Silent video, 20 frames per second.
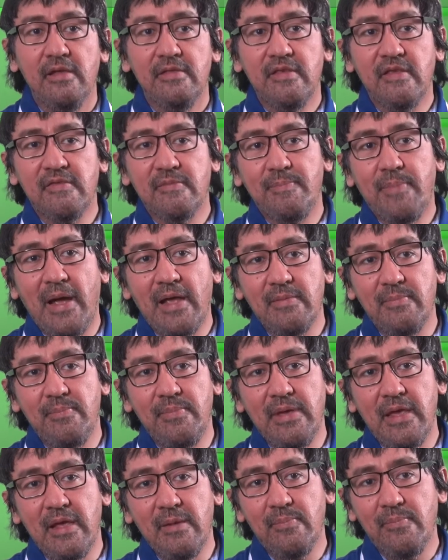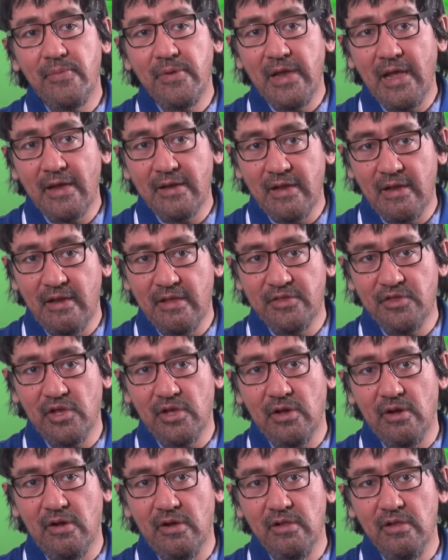Despite being
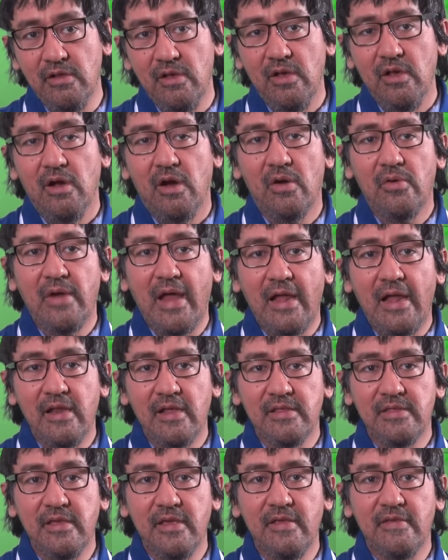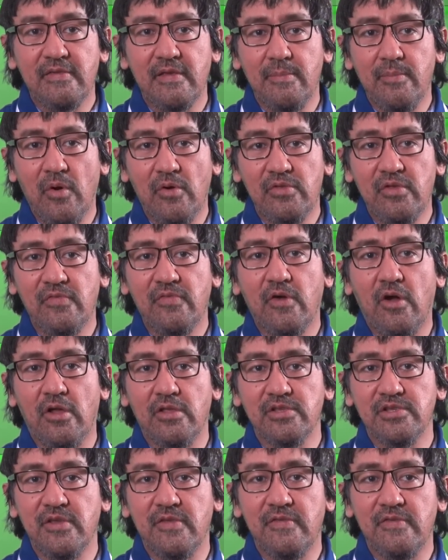pre-analytical, orality is a mode of
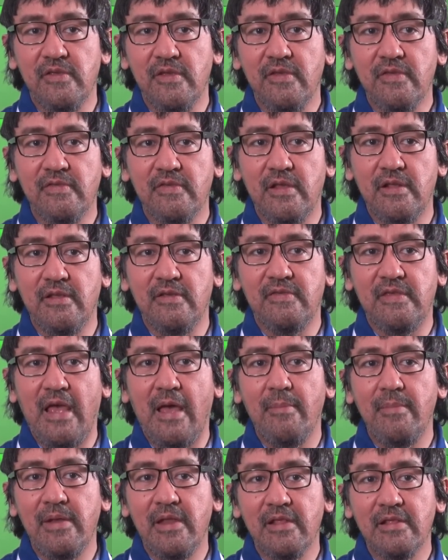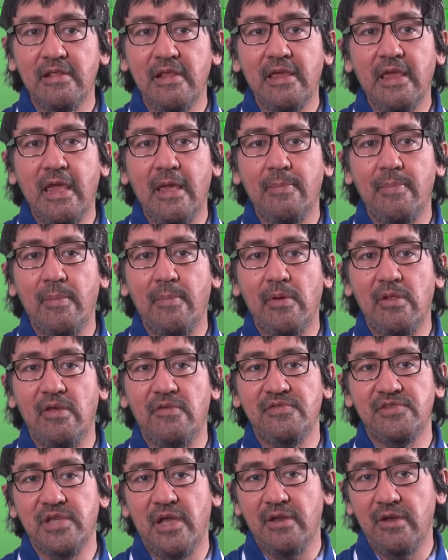consciousness that is eminently capable
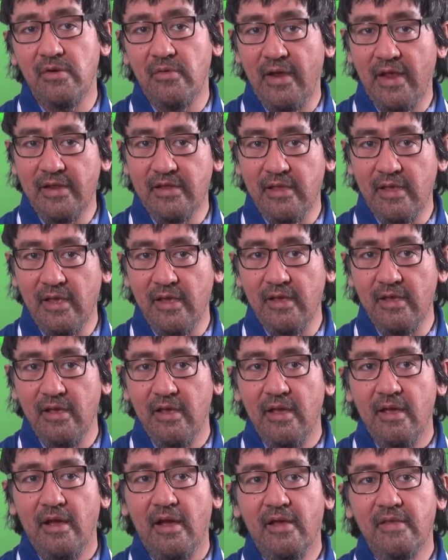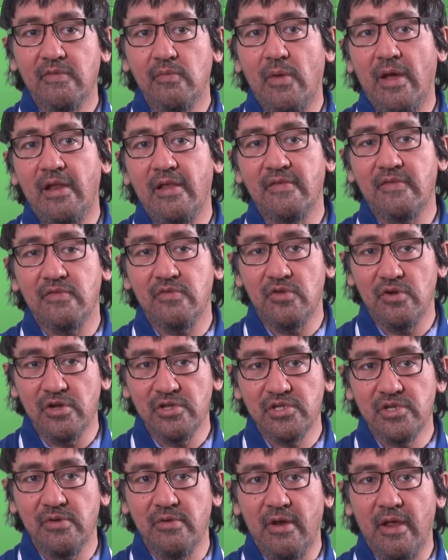of generating as well as
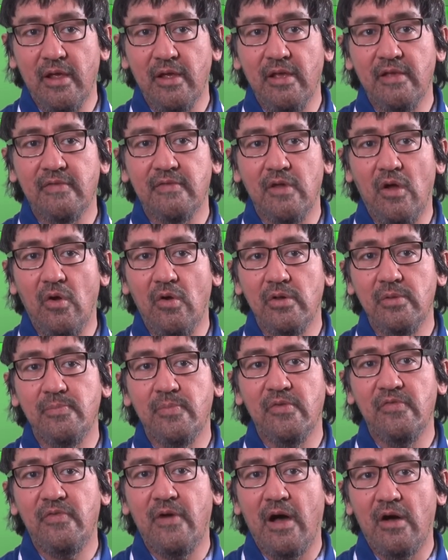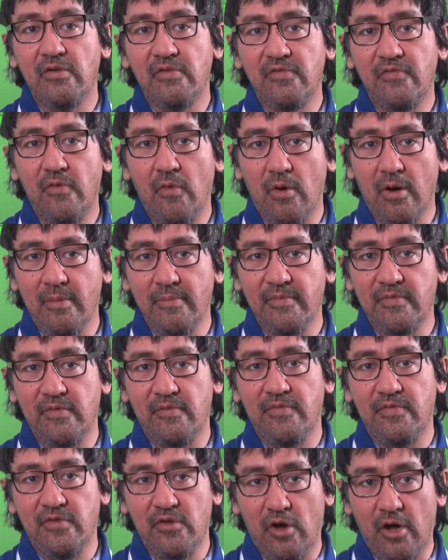nurturing its own profound forms of
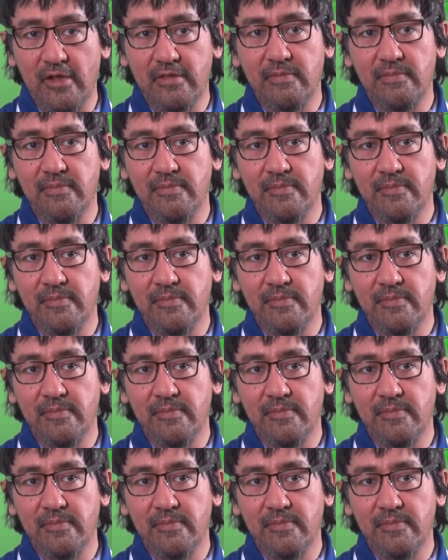thought.